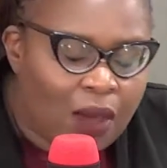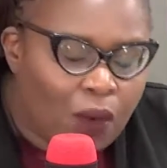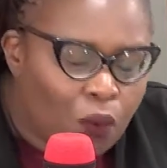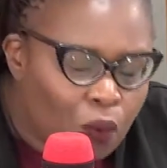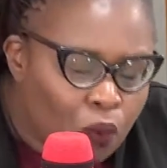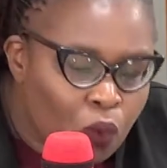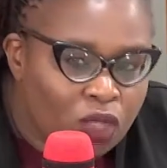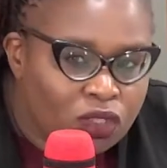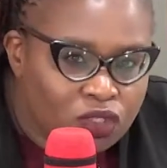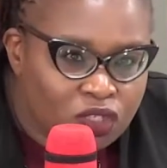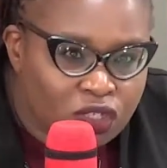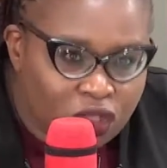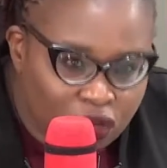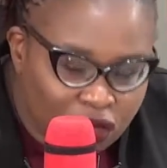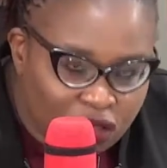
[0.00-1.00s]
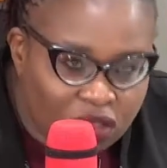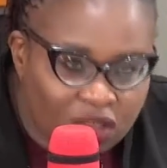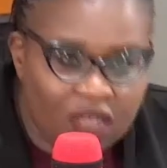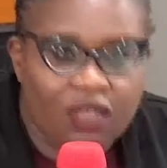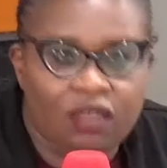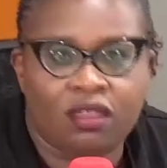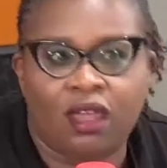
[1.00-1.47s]
What do you
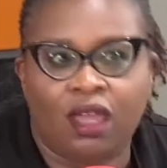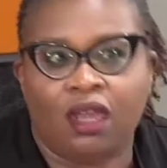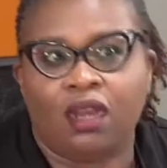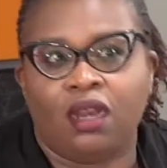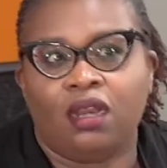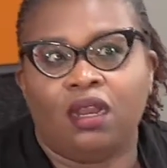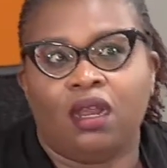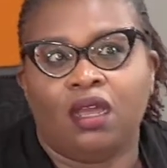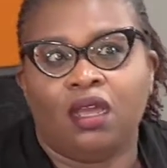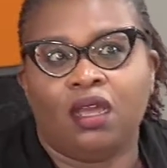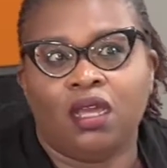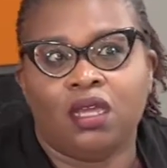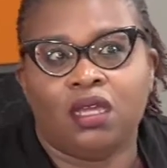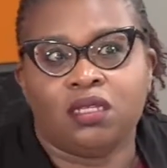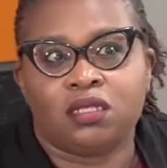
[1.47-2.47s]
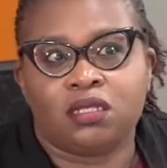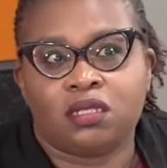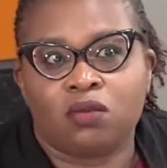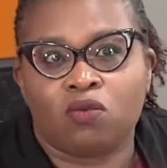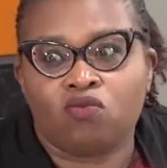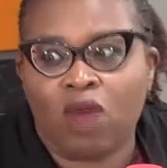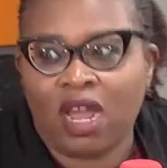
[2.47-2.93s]
think then is
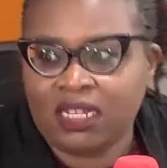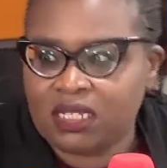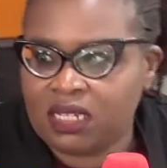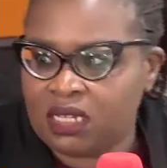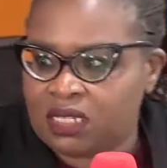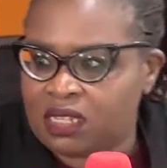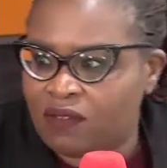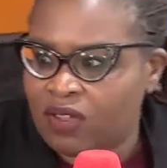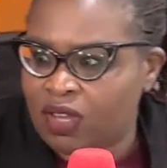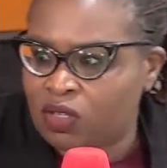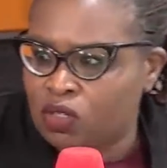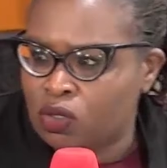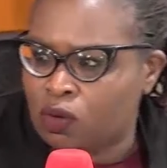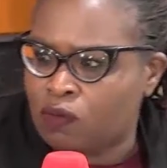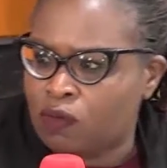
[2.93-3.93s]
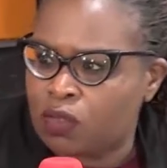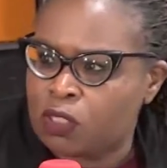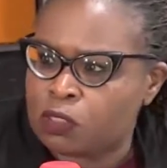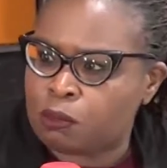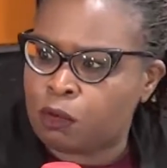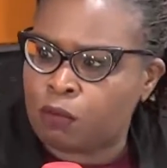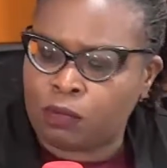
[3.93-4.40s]
the right intervention for
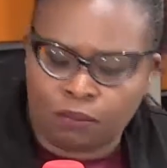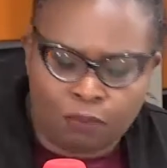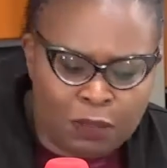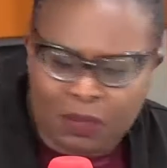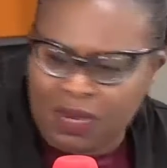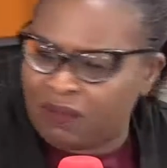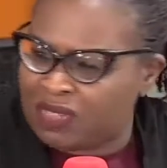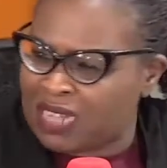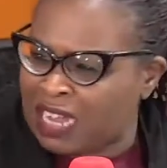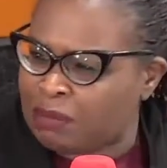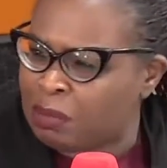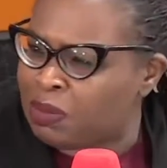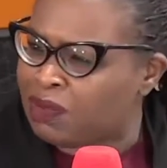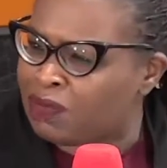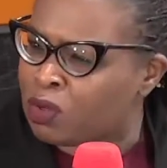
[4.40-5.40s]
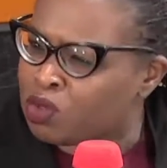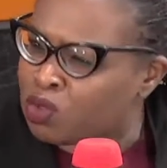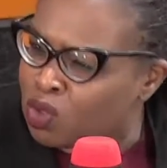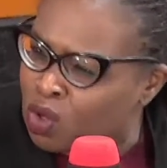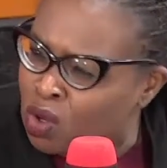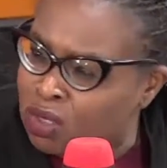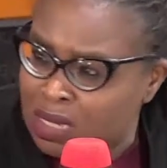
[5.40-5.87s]
this problem? People have died, people have gone
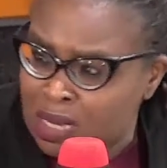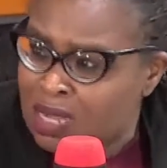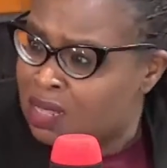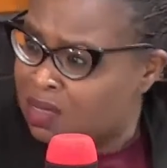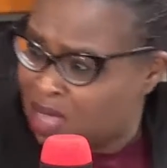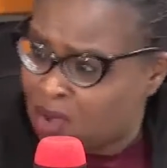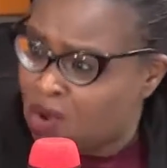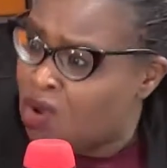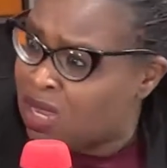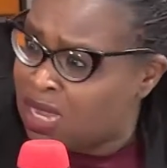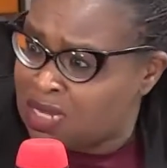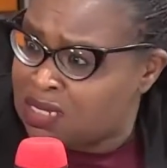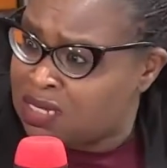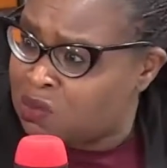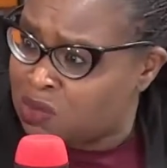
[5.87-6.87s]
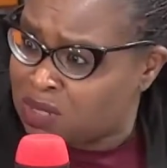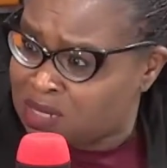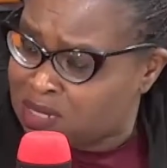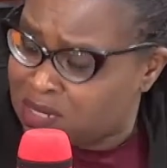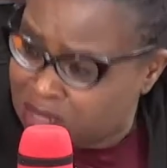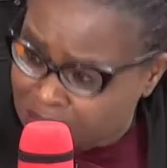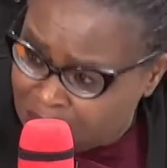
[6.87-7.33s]
to court, there are court cases which
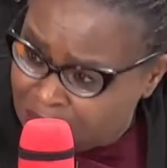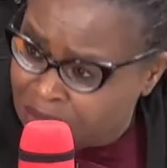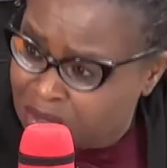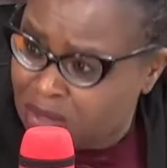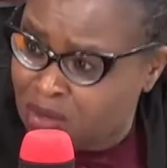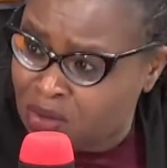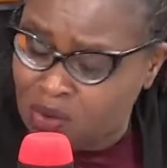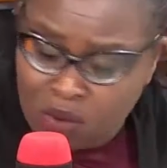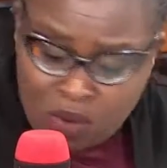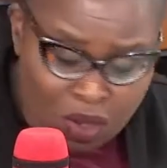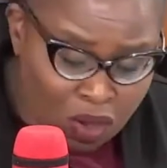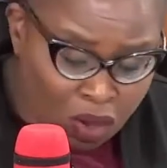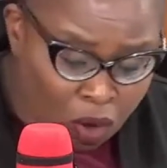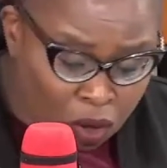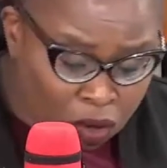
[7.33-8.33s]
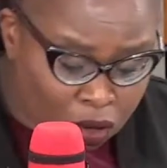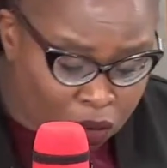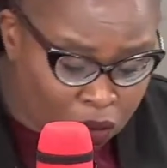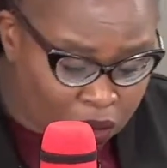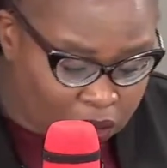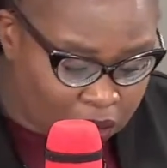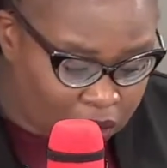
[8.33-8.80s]
are still,
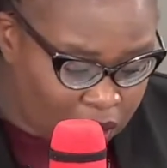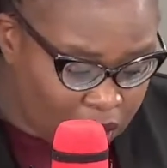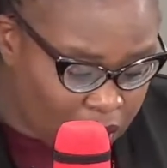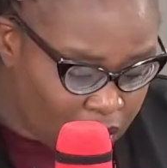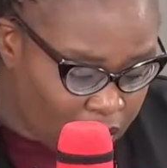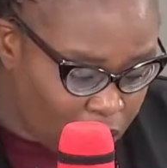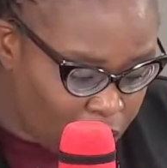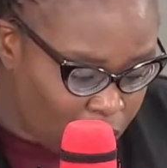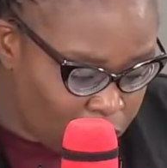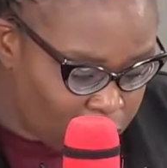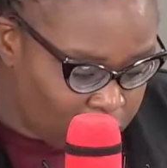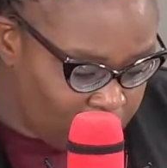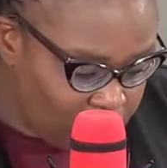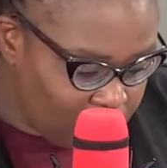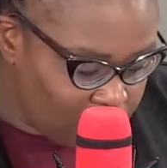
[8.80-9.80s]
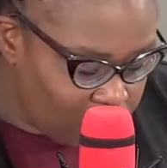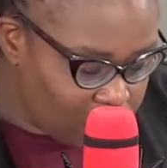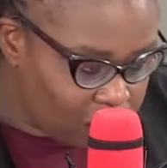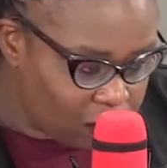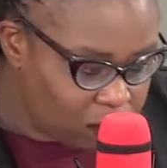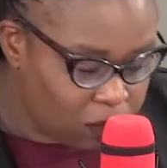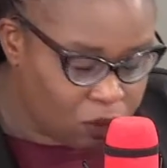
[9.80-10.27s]
ongoing. What would be
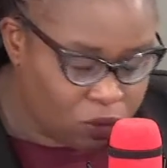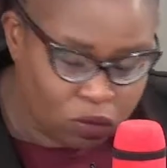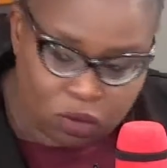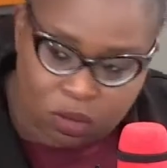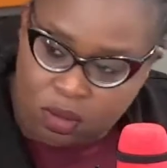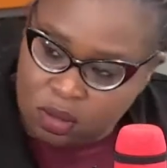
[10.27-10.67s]
solutions?